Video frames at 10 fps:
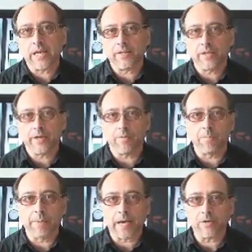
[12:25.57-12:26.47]
and they're
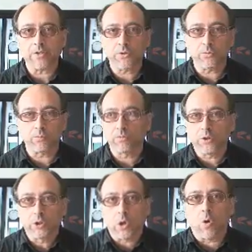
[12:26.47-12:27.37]
embarrassed to
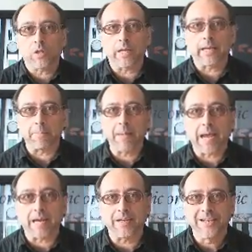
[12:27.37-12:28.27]
talk like a
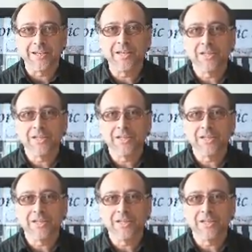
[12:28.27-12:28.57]
man,